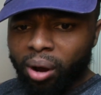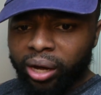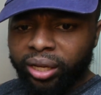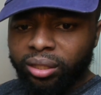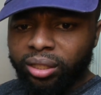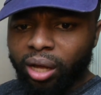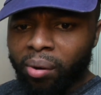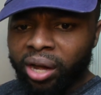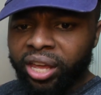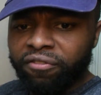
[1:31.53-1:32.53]
boy, that
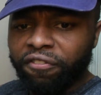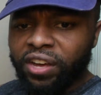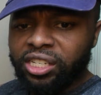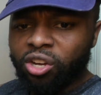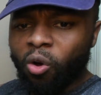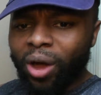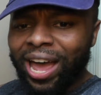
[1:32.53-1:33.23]
boy getting physical,